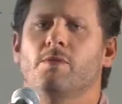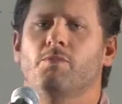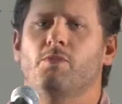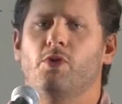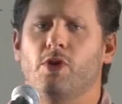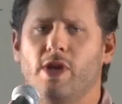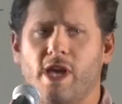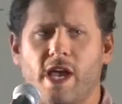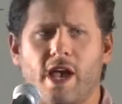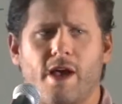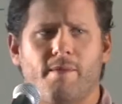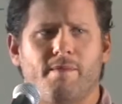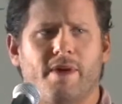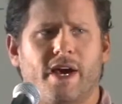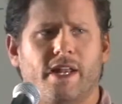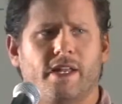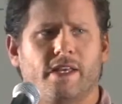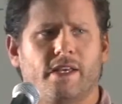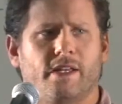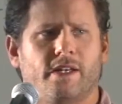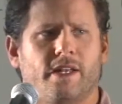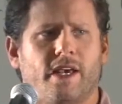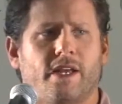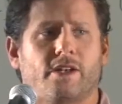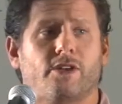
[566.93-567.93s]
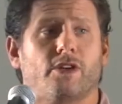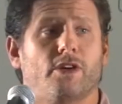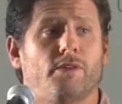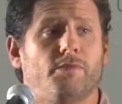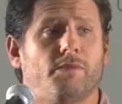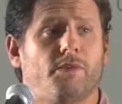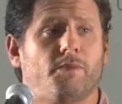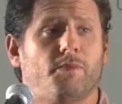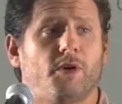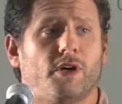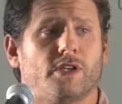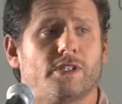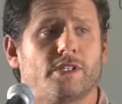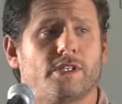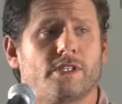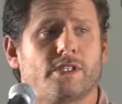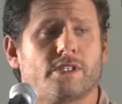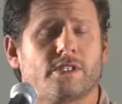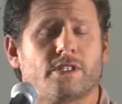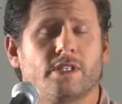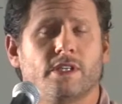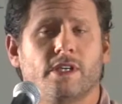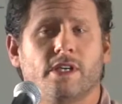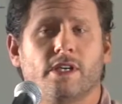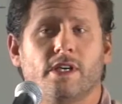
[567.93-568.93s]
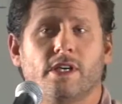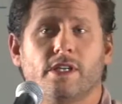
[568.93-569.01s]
putting our money in, our term deposits,